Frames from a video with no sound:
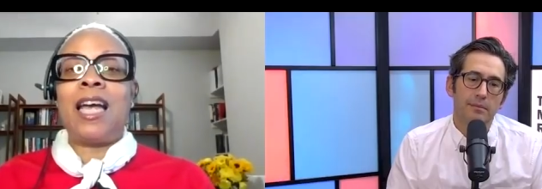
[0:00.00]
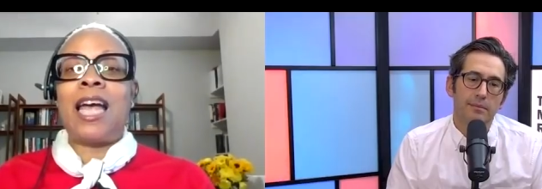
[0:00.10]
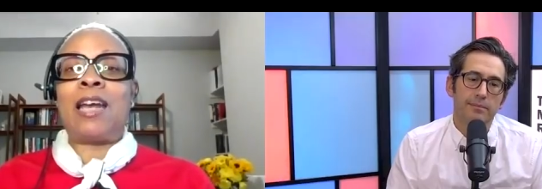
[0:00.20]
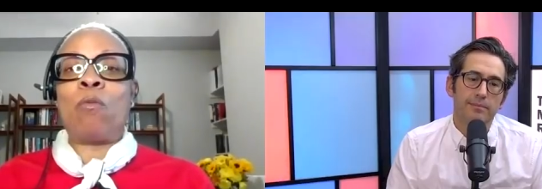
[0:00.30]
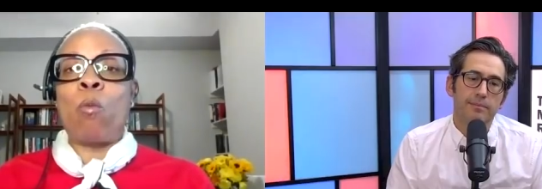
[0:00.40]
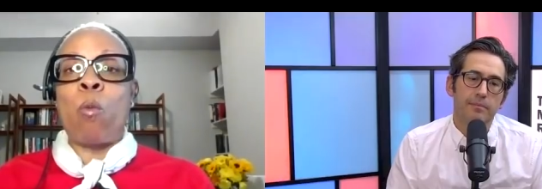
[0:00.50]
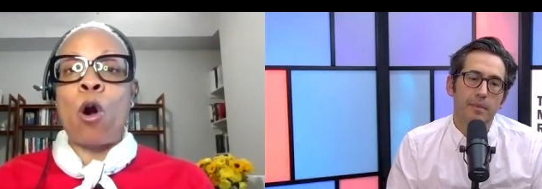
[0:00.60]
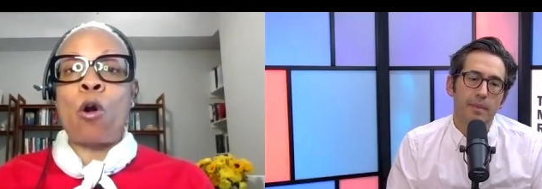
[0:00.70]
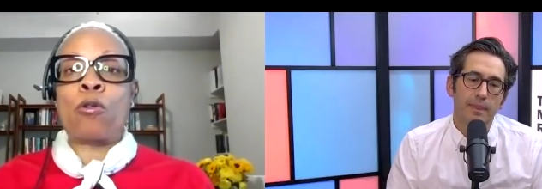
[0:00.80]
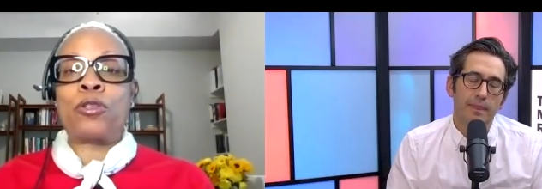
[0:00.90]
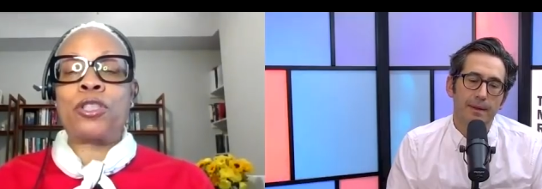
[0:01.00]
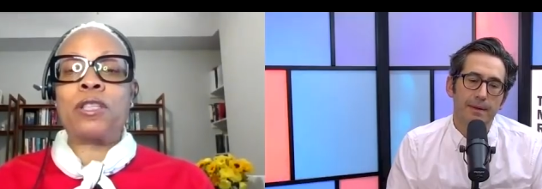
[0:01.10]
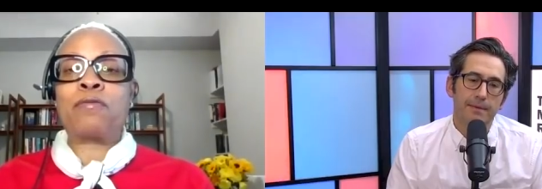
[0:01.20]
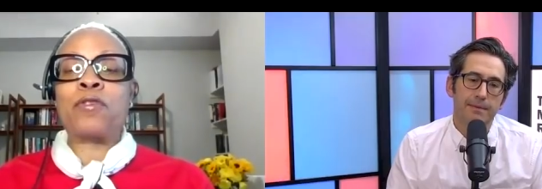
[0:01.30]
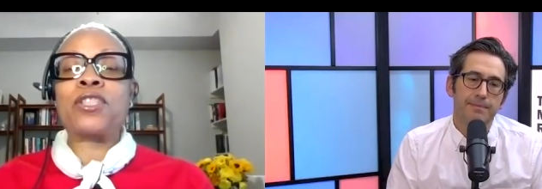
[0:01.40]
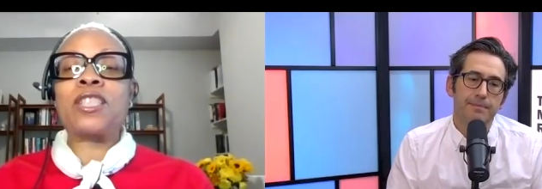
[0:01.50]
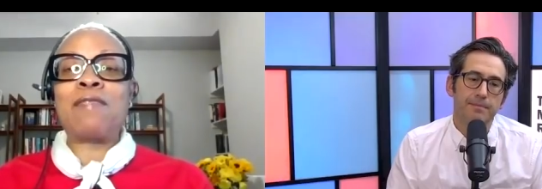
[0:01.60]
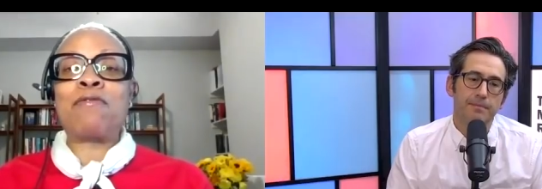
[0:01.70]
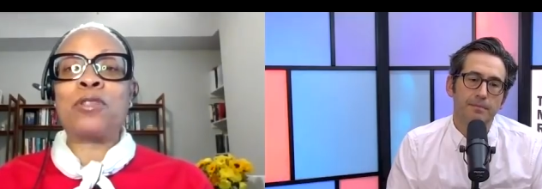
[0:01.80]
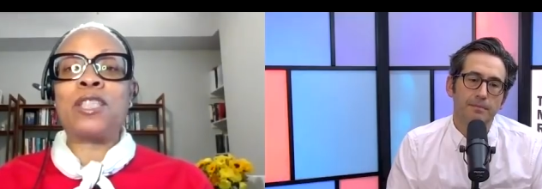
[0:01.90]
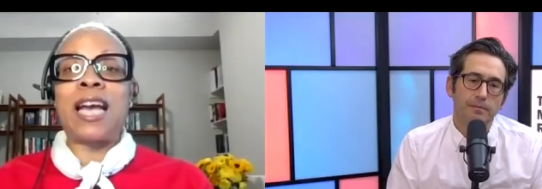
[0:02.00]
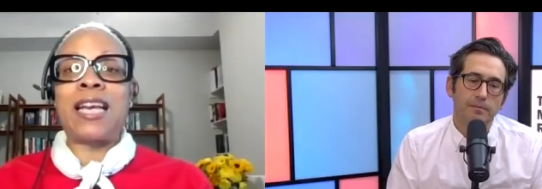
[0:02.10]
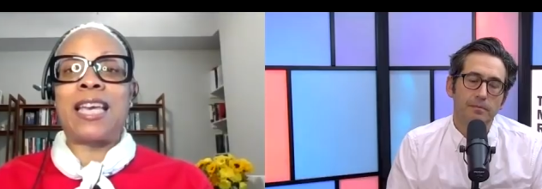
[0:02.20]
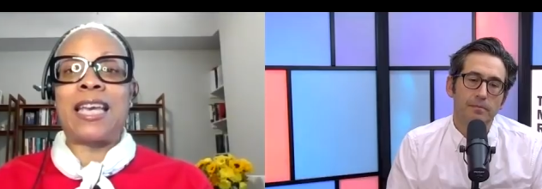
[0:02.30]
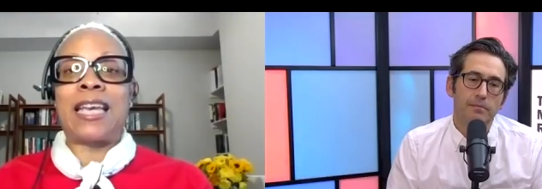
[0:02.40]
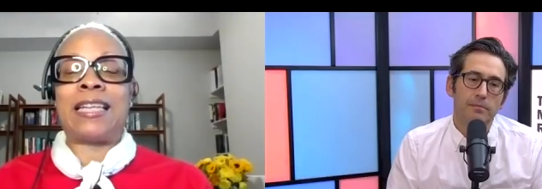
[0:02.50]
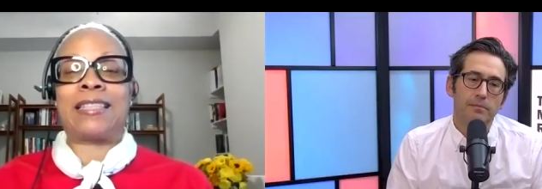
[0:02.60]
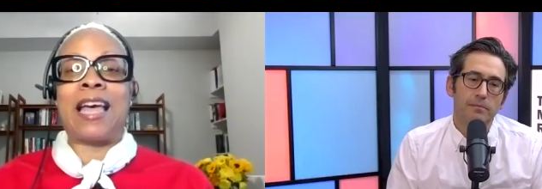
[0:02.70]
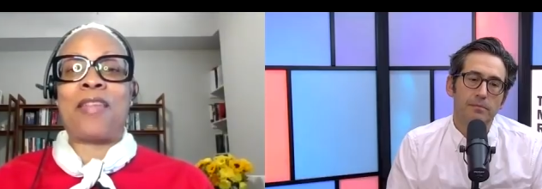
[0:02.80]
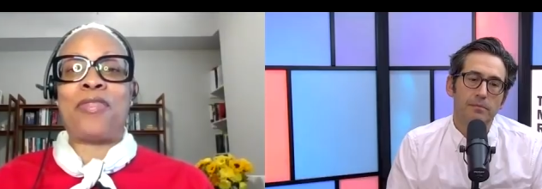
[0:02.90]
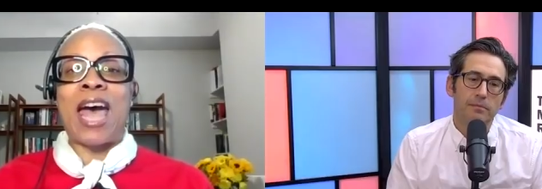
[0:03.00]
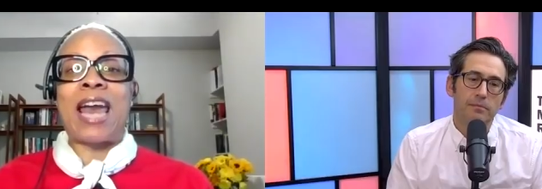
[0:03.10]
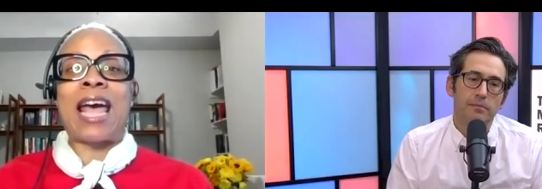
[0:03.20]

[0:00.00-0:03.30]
Speaker 1: And worse, for several decades, that